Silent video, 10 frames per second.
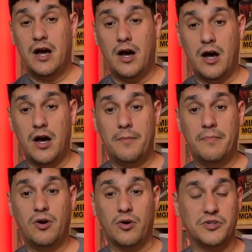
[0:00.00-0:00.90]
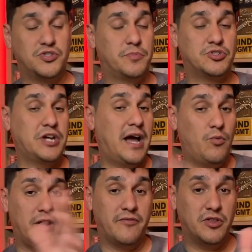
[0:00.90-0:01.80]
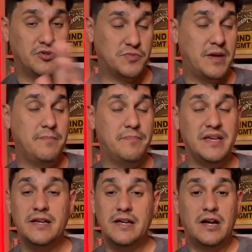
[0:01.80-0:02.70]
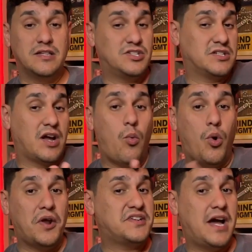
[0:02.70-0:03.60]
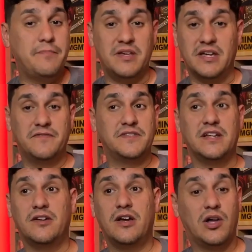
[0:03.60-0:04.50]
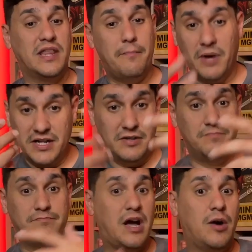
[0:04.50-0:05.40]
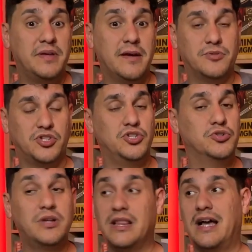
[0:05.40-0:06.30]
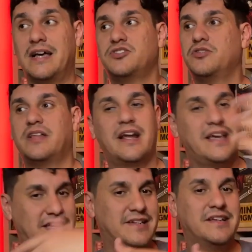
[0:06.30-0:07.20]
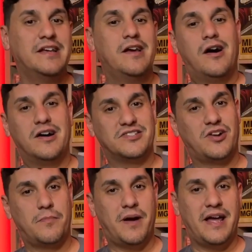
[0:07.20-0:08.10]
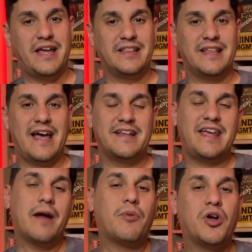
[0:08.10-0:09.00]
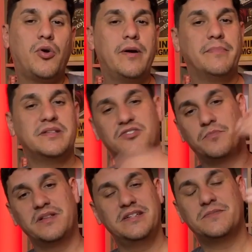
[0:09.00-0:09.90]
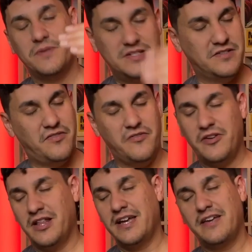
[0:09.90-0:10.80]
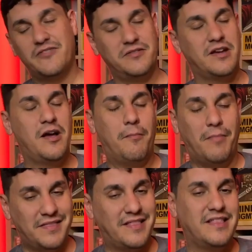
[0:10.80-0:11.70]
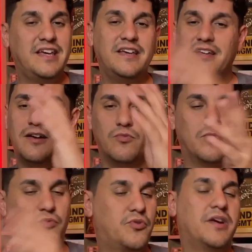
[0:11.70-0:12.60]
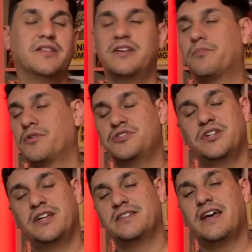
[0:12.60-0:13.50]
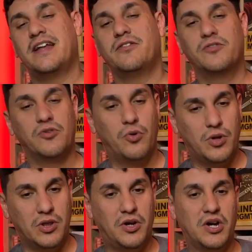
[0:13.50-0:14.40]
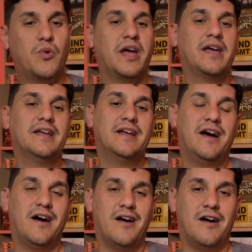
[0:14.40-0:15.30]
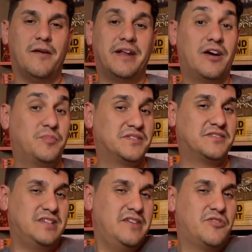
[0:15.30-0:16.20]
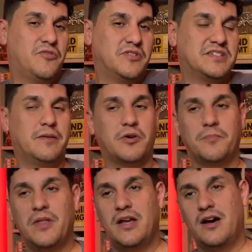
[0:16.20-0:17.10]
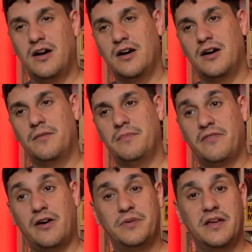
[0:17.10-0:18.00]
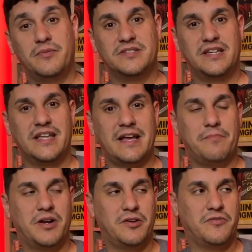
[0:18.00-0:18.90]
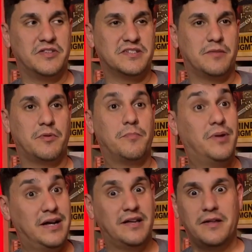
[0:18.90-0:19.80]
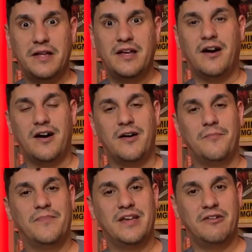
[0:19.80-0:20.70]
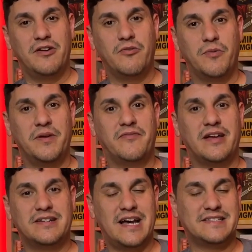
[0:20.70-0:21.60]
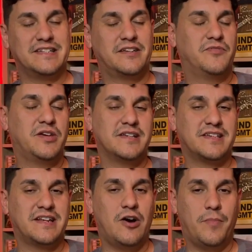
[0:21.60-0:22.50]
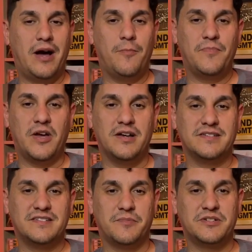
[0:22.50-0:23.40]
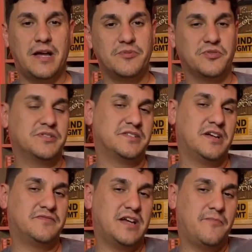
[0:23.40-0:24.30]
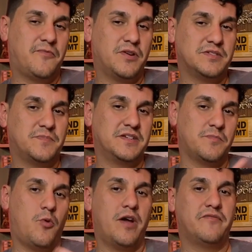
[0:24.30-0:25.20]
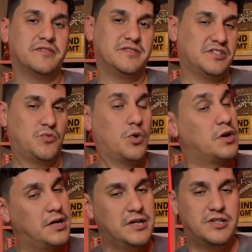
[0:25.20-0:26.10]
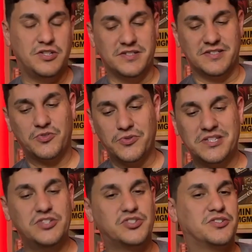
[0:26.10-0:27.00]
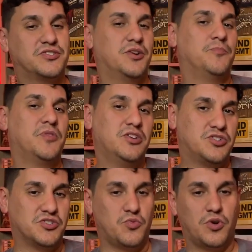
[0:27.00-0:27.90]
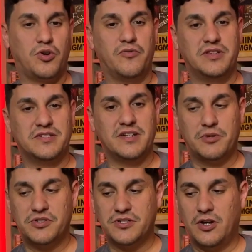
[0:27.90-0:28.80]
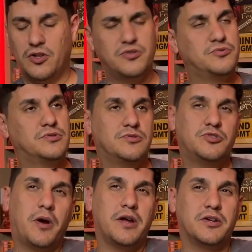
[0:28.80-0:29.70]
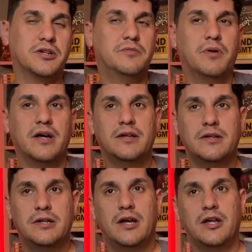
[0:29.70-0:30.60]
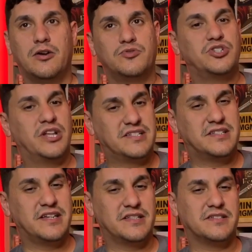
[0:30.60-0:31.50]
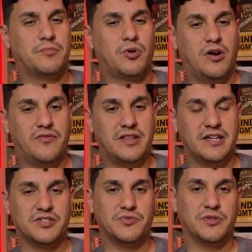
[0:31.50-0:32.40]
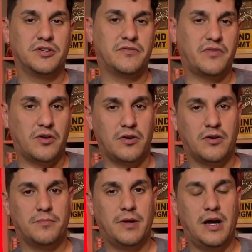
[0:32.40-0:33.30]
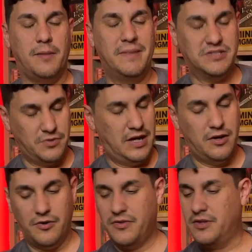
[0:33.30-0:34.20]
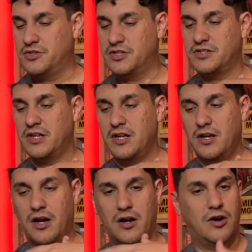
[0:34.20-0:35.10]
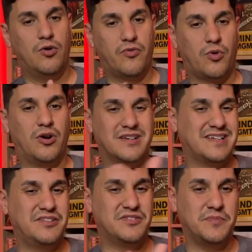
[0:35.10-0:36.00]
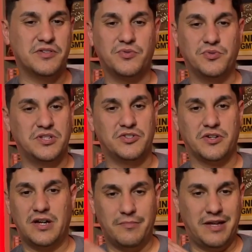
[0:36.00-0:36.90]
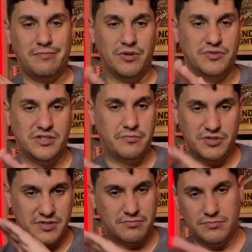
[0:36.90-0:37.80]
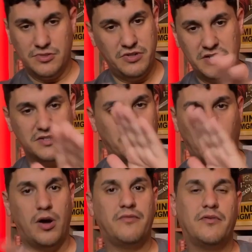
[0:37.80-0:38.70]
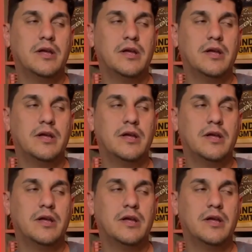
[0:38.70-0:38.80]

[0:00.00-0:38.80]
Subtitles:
Or super chat, whatever those may be. That's just like a one-time gift, and all that money I'll be able to utilize so that I can start buying that camera equipment. So please, if you feel like giving monthly, would greatly appreciate that. It'll go a long way and help us even over the summer, if I'll be able to get that money over the summer. But it would be fantastic if you guys can help out. Summertime is always a tough time for us because my wife, it doesn't work. She's a school teacher, so she doesn't work over the summers, although she probably could, but she likes to take the summer off. I think it's really good for her mental health and just overall, because I used to be a school teacher, and I'm like, bro, summers, you need summer off.